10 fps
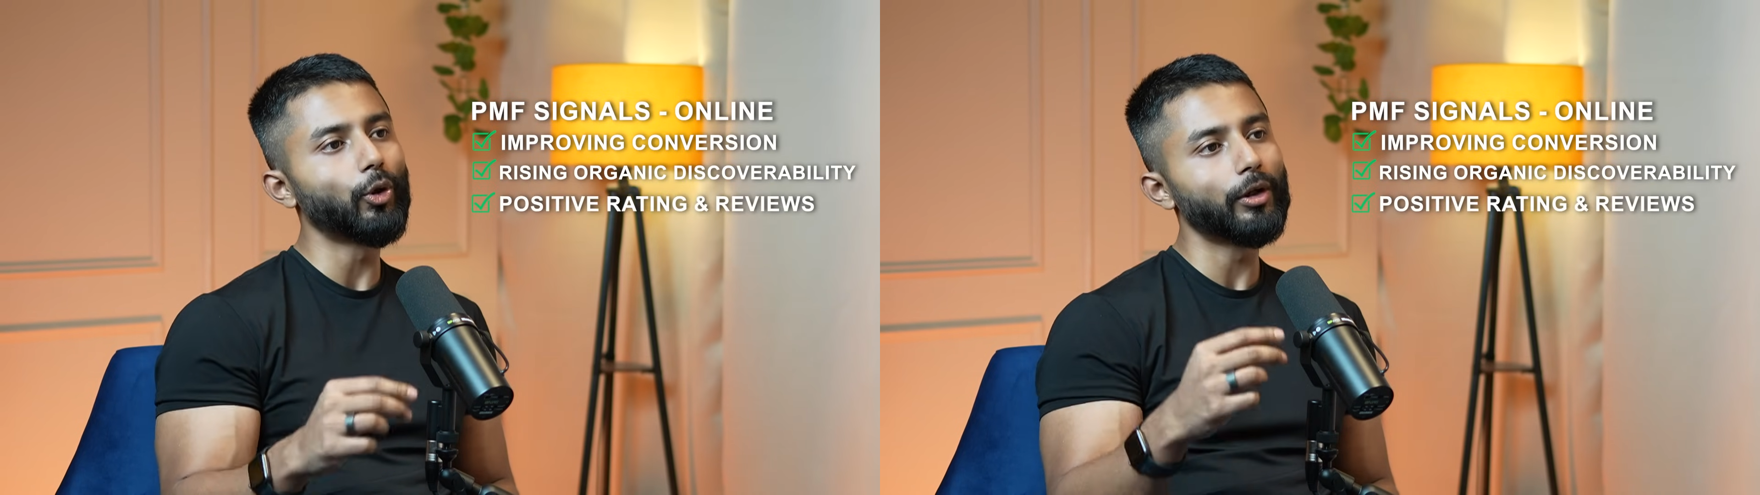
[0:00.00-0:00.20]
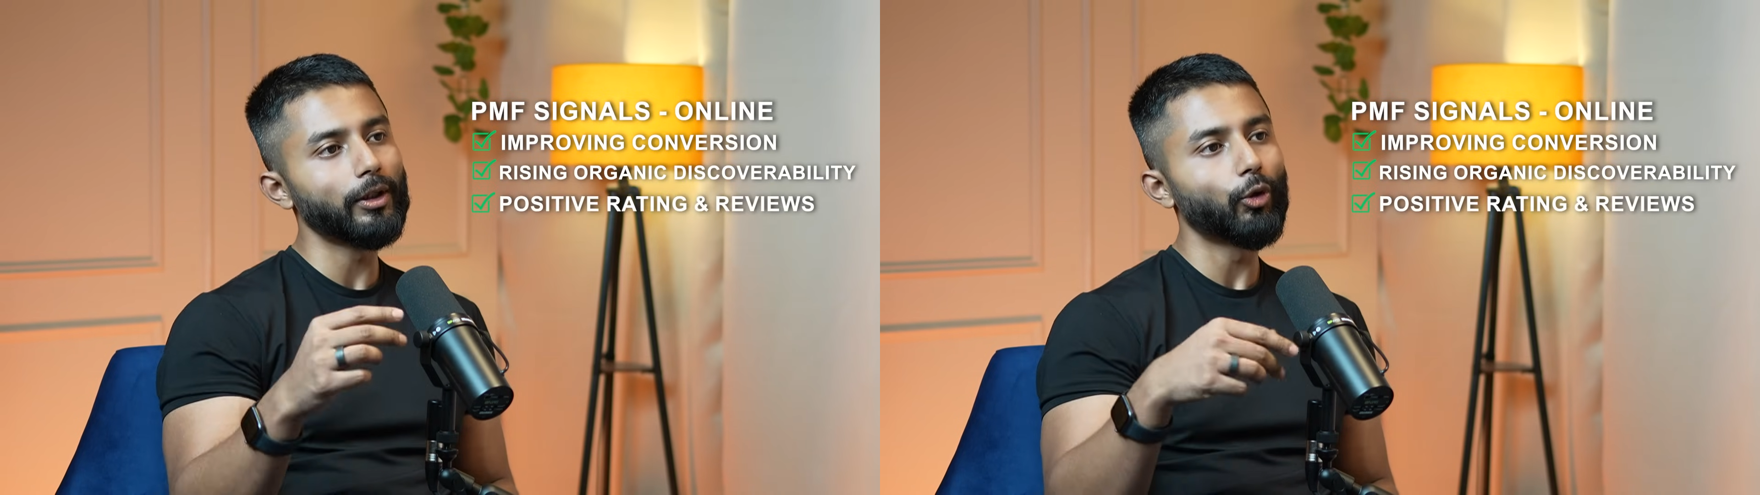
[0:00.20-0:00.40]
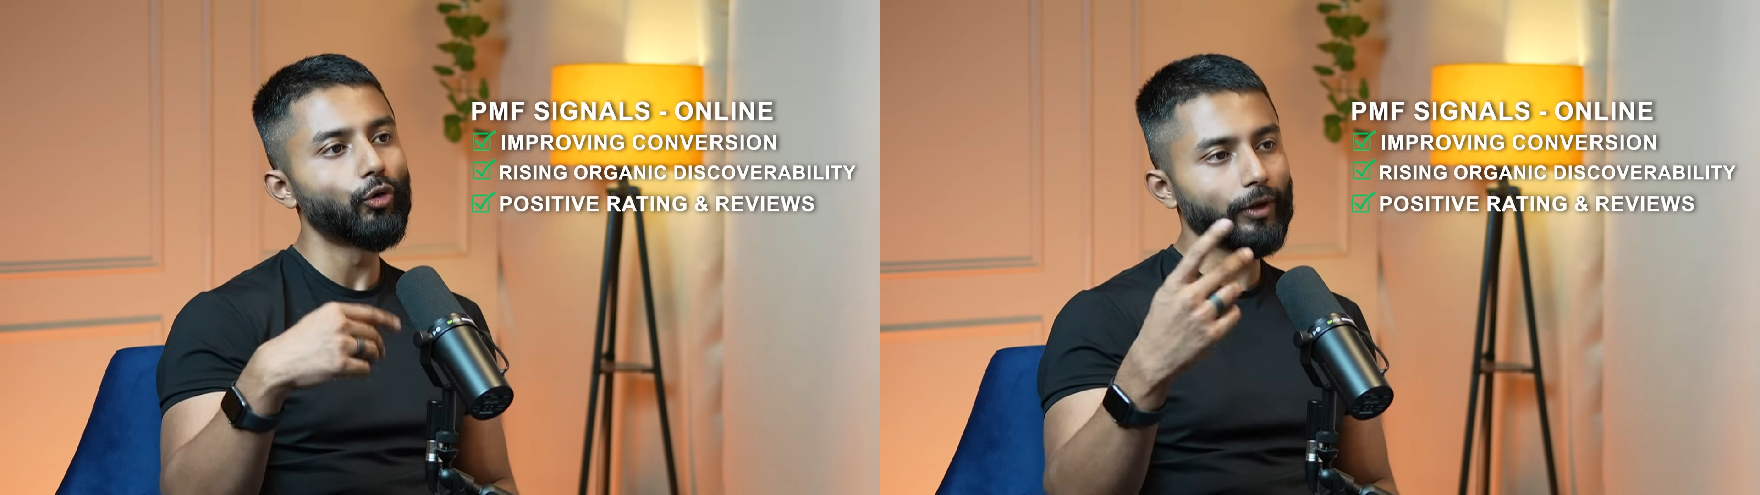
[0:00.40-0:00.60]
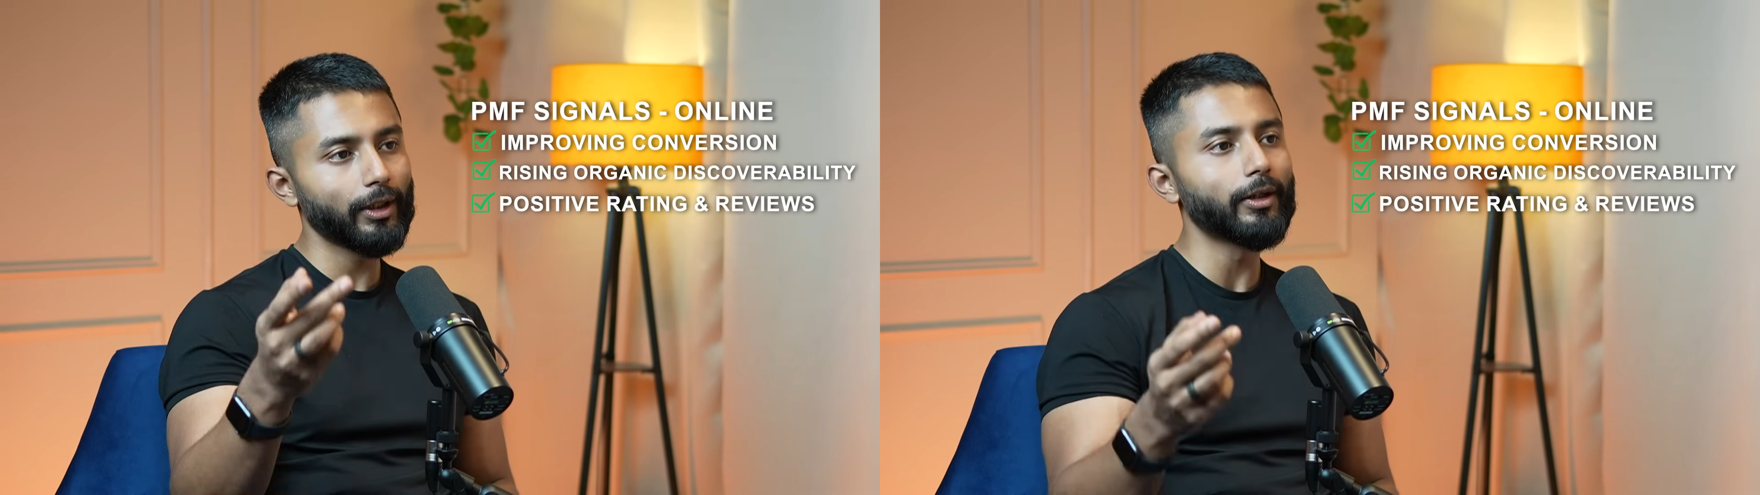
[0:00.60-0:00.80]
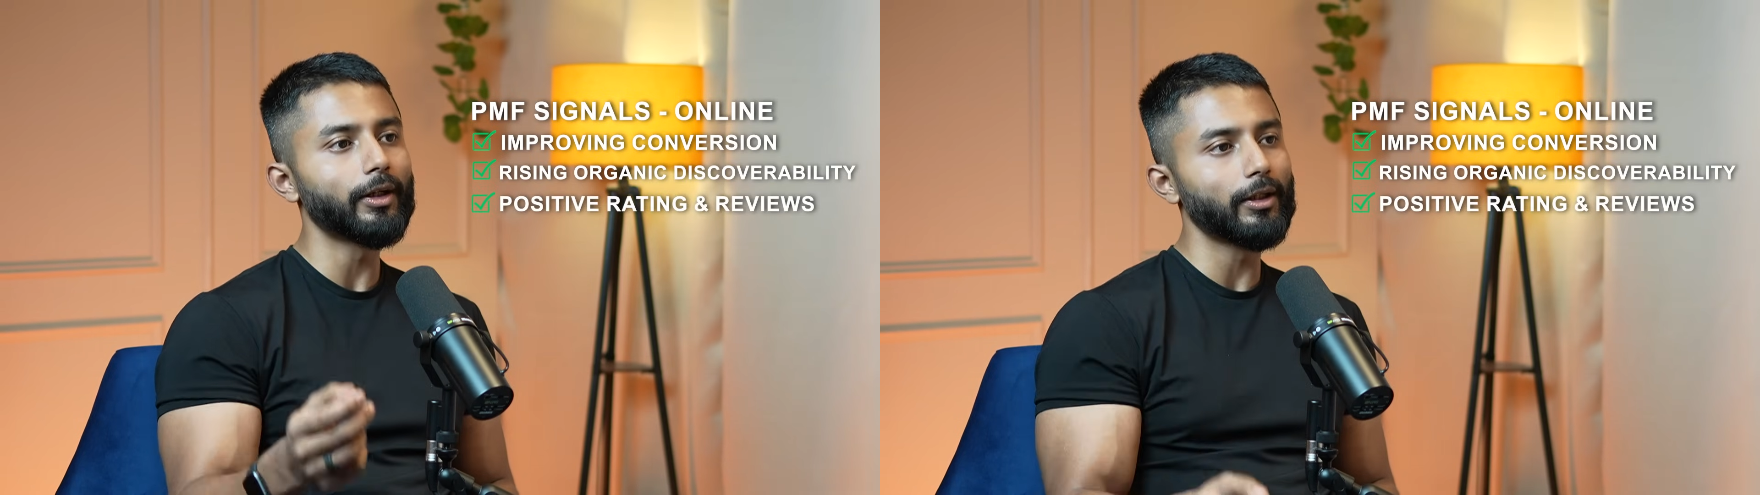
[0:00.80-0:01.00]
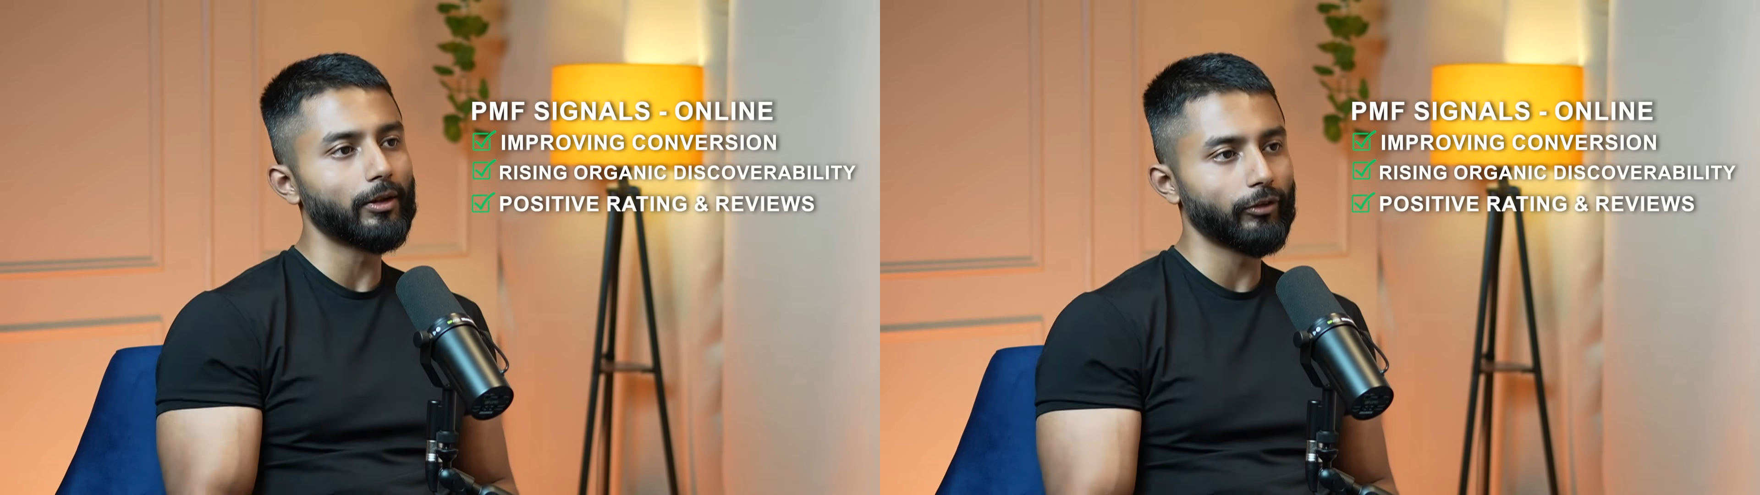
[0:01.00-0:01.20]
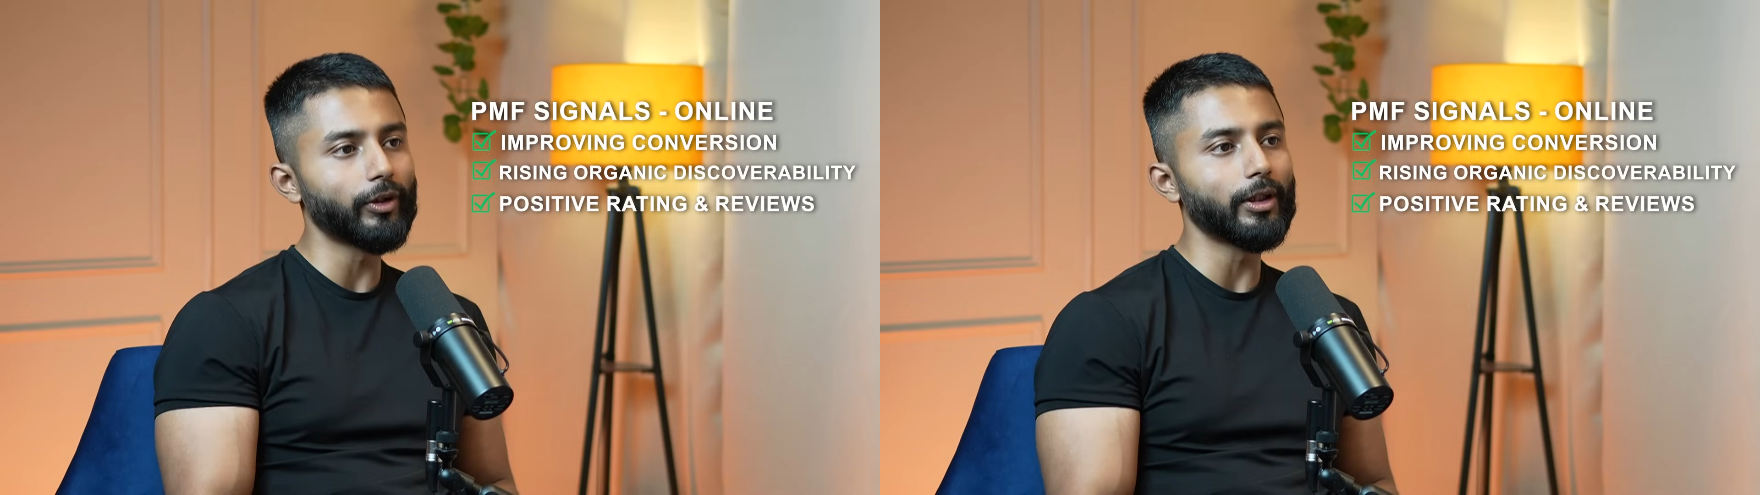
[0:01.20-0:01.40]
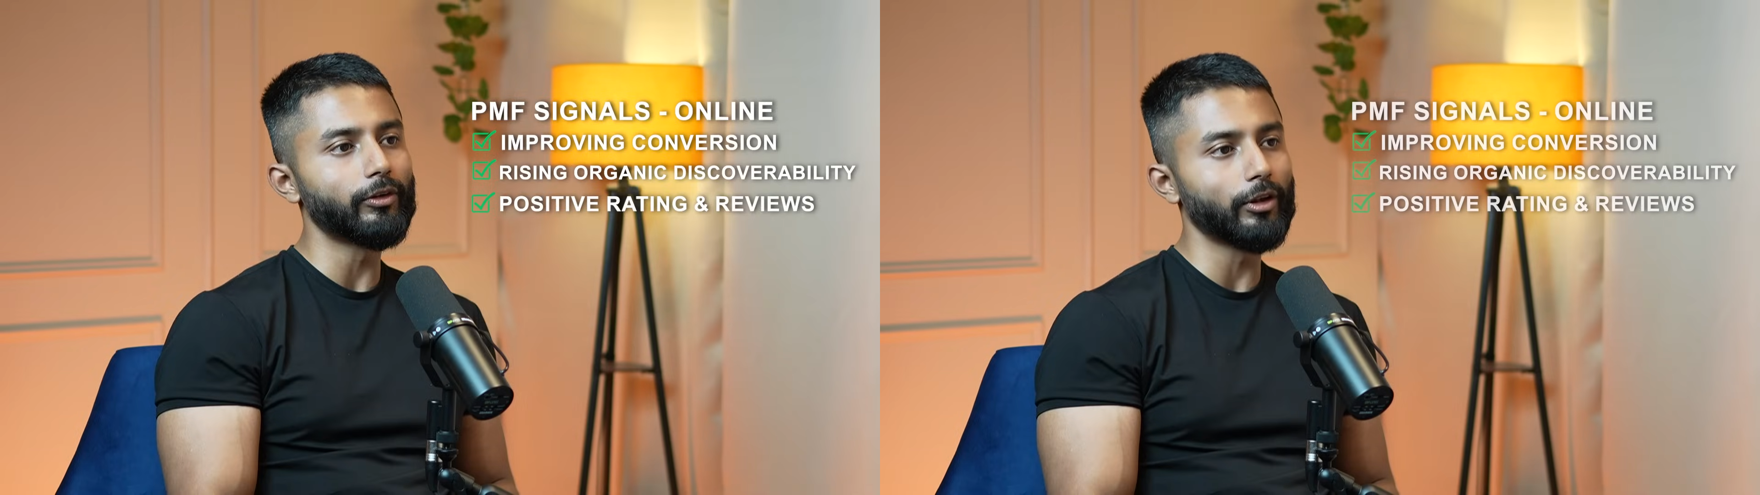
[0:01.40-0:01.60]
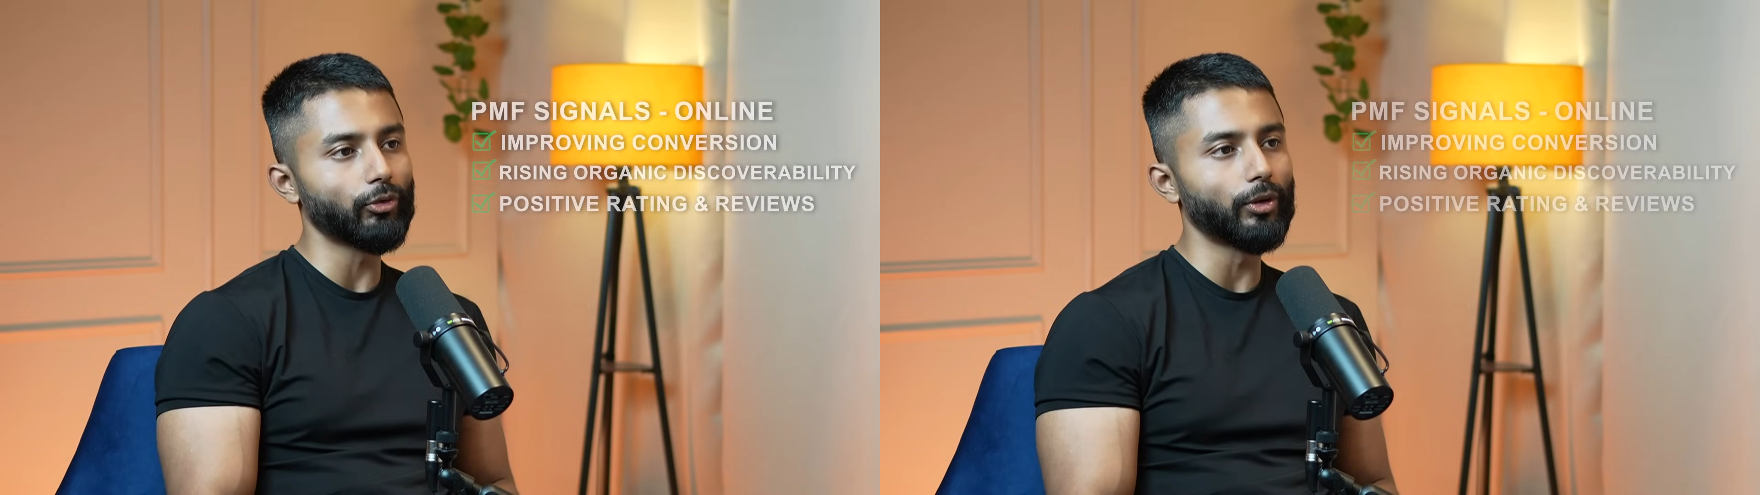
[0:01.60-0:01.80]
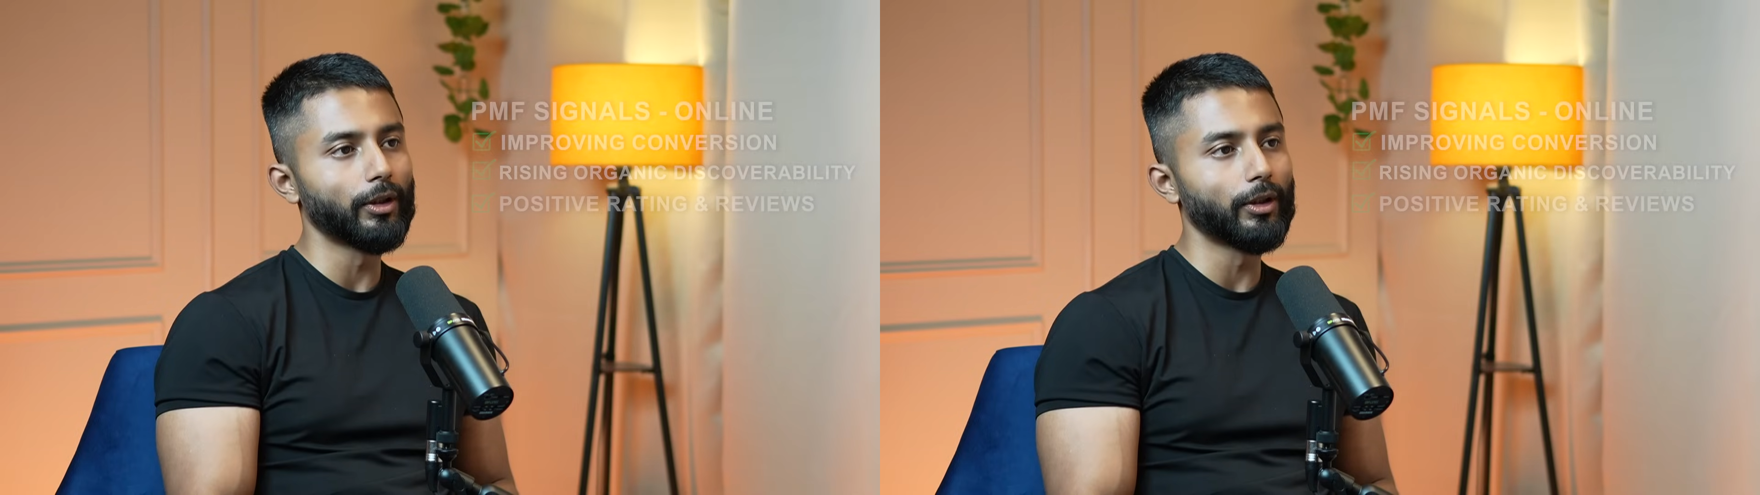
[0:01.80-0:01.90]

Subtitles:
over a certain threshold.